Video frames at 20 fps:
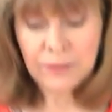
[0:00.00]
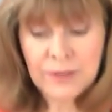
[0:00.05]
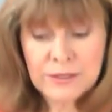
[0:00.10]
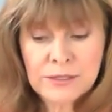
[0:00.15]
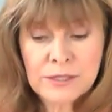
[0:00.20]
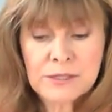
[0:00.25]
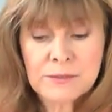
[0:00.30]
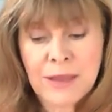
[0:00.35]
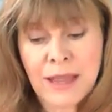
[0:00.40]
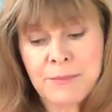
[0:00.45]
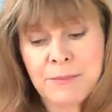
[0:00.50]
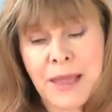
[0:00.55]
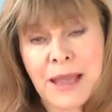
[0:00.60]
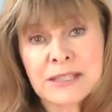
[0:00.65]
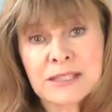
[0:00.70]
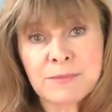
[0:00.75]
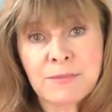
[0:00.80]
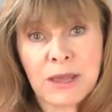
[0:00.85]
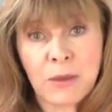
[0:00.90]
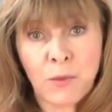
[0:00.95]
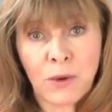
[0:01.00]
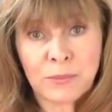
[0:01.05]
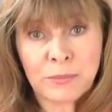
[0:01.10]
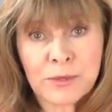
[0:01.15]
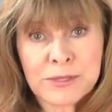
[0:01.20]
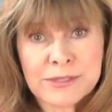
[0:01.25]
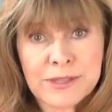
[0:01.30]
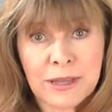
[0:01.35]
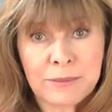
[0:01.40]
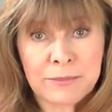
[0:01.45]
Now I'm back to my
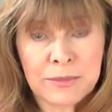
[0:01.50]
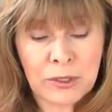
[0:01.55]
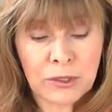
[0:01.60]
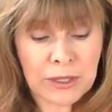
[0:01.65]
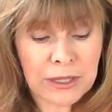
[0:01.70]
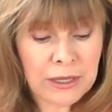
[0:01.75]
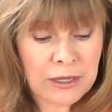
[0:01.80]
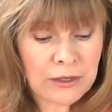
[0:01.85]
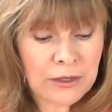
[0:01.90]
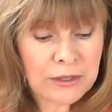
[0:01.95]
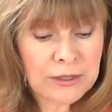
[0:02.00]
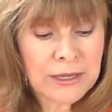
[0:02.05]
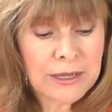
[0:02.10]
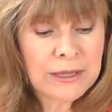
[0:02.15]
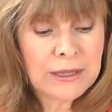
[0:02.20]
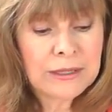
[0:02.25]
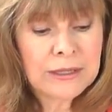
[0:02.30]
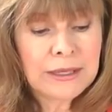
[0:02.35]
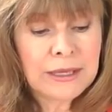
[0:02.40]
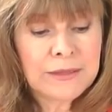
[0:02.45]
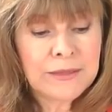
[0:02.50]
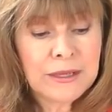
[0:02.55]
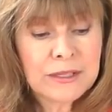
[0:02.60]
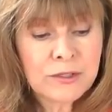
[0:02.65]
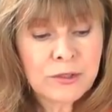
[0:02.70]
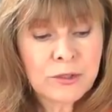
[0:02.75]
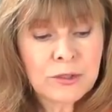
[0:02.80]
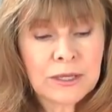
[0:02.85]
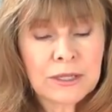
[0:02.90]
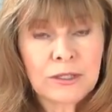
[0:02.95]
1% milk here, and
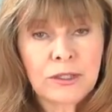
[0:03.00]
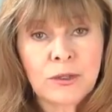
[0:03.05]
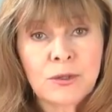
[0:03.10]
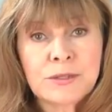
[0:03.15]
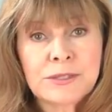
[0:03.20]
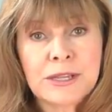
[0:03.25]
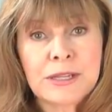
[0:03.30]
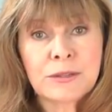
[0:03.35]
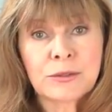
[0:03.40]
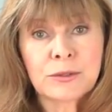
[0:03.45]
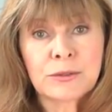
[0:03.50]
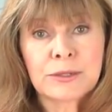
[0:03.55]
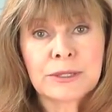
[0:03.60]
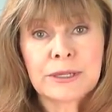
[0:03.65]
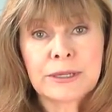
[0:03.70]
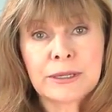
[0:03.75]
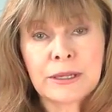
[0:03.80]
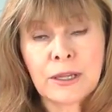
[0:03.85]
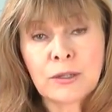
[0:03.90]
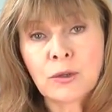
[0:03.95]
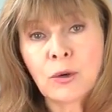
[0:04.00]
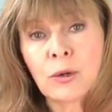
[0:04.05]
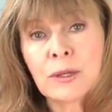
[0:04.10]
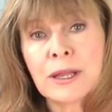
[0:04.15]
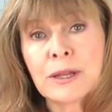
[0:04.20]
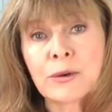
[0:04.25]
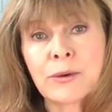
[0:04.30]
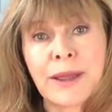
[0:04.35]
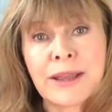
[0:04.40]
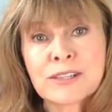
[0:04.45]
this you can use either
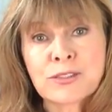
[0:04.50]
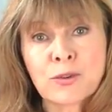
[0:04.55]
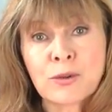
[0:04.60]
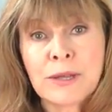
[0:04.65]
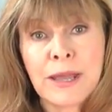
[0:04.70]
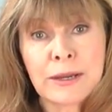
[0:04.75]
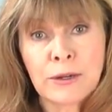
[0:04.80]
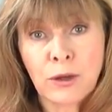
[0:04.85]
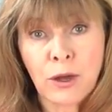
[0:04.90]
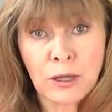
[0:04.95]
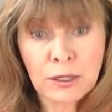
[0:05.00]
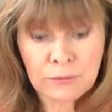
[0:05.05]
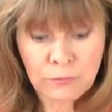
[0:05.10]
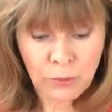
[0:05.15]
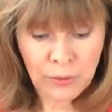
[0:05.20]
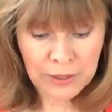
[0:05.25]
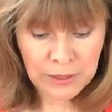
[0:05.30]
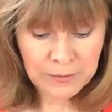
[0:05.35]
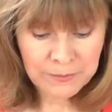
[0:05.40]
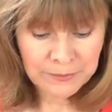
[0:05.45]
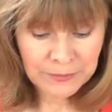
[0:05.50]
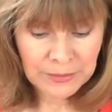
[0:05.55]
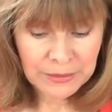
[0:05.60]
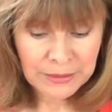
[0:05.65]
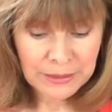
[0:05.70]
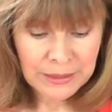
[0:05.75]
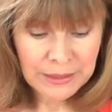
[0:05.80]
canola or extra light olive oil.